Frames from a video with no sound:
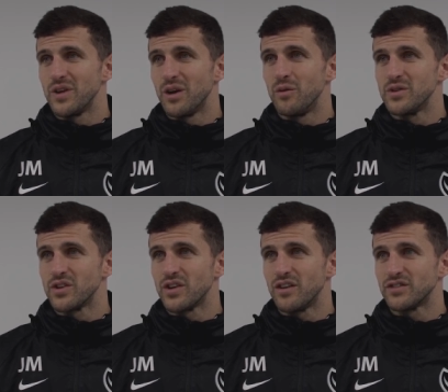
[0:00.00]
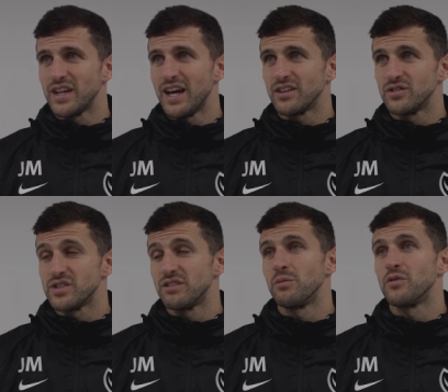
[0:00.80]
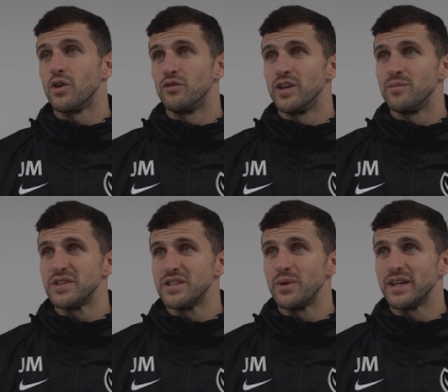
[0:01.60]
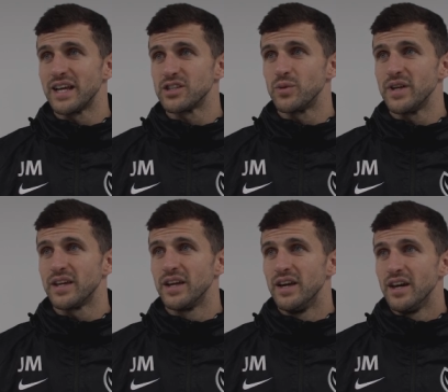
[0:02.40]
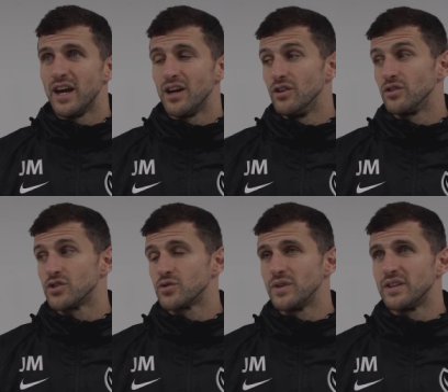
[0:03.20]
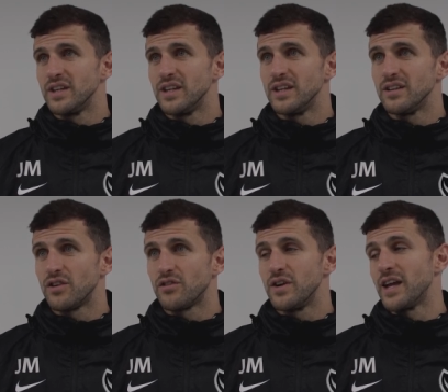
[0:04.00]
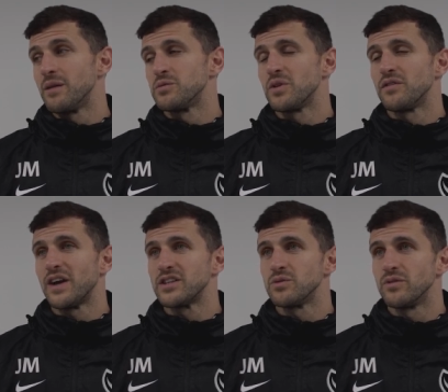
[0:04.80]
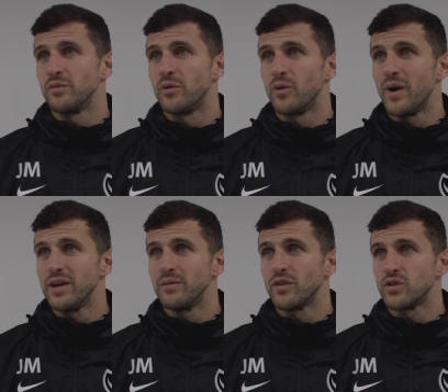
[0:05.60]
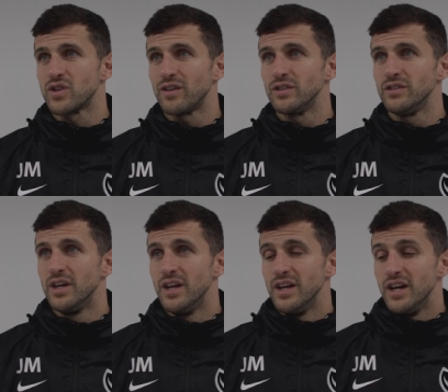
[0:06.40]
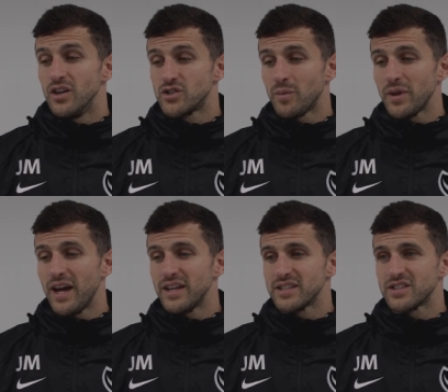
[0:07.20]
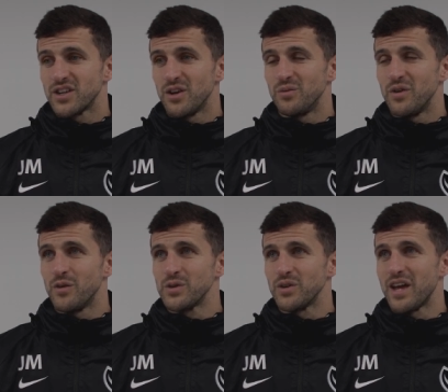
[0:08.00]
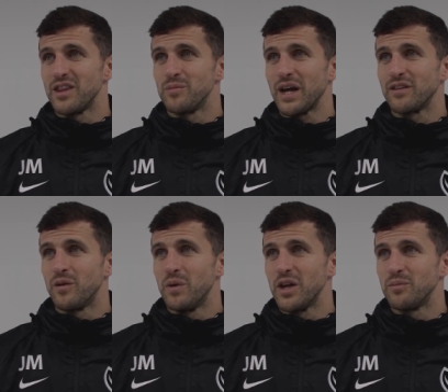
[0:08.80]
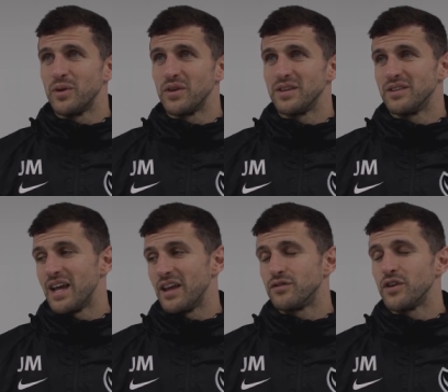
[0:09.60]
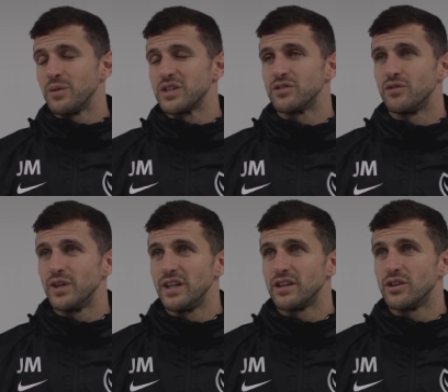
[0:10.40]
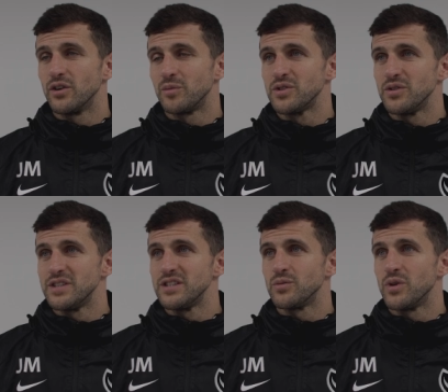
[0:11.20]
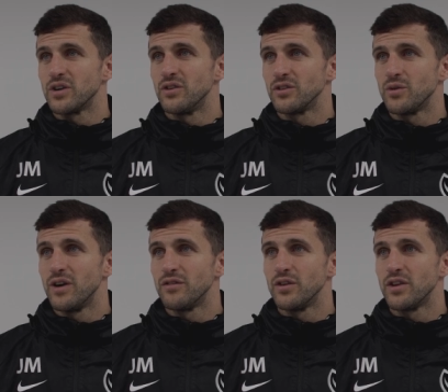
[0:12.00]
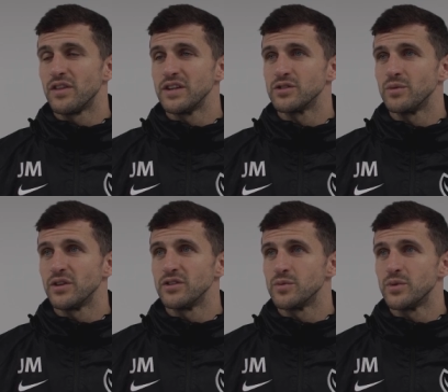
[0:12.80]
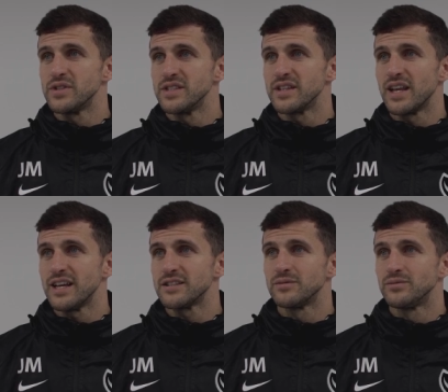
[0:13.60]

always look after that, considering we've got a really busy week next week, not just with the three games, but the fact two of them are away and we've got travel on top of that. So we've always got that in the back of our mind, but yeah, the 3 weeks are a really good opportunity to work on quite a few of the things that we're looking to put into the lads.